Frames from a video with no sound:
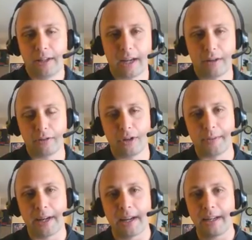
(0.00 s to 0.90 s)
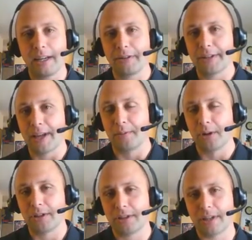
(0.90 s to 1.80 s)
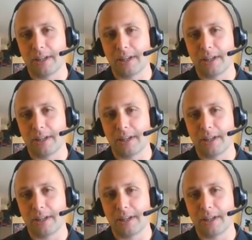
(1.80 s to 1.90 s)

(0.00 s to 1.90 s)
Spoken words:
Now, you might not hear it that much.